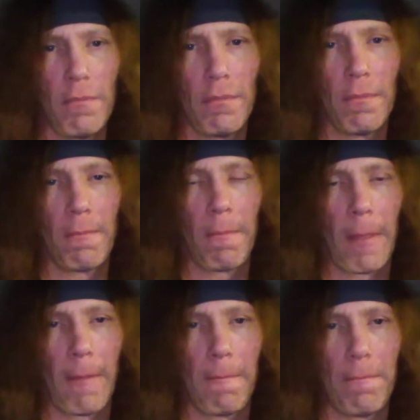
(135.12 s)

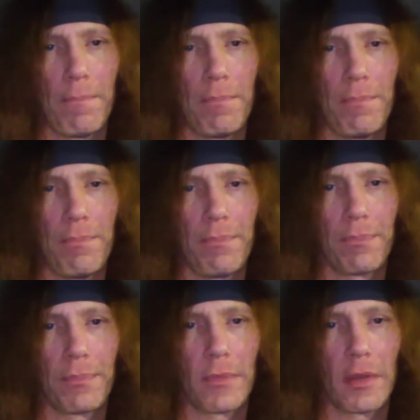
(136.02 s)

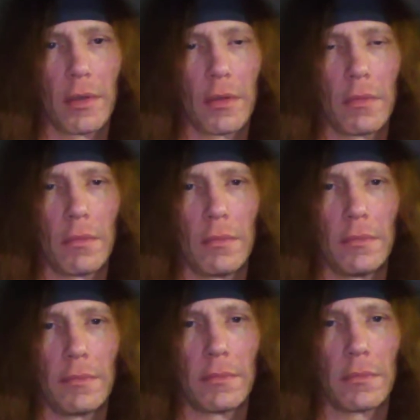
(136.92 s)

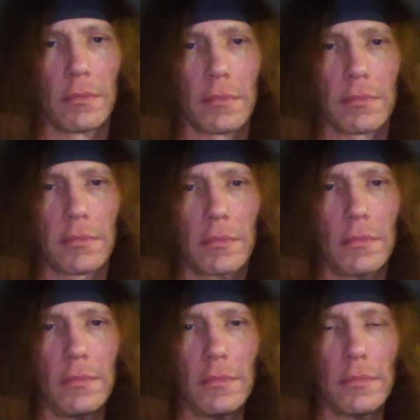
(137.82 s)

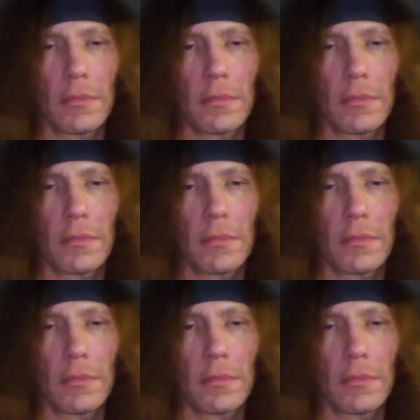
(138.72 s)
Nothing is said.